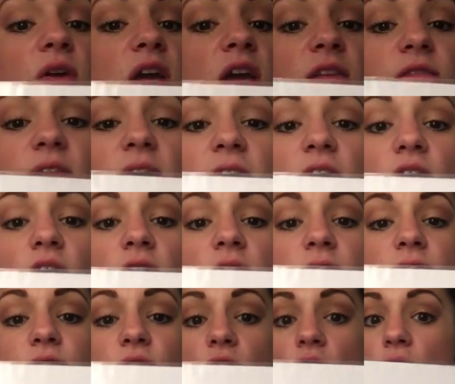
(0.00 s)
it could vary
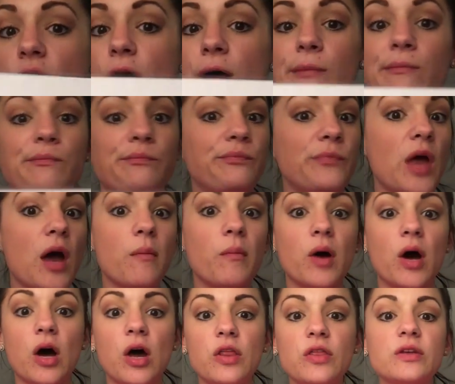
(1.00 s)
from a
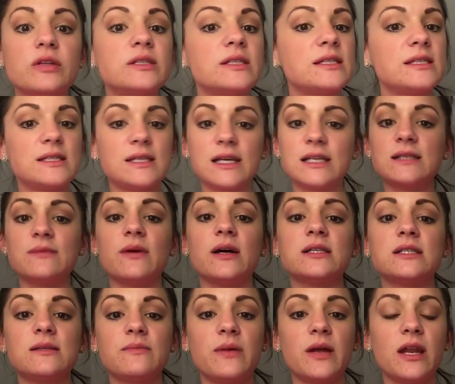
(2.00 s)
month to 6
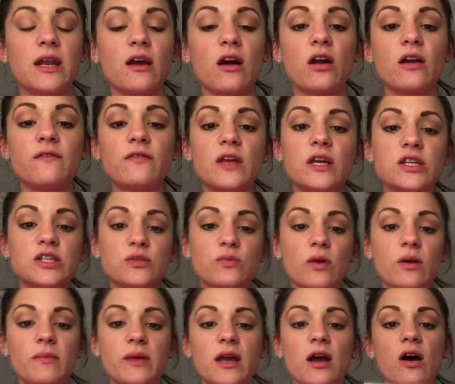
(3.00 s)
months, depending on if they just
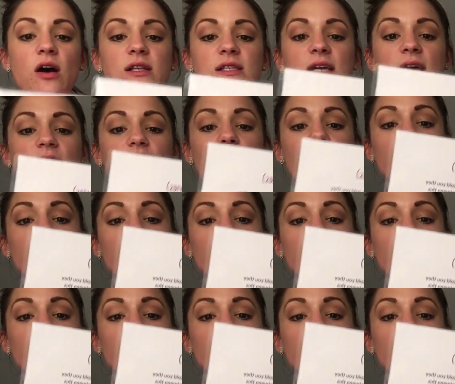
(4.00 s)
want to be contacted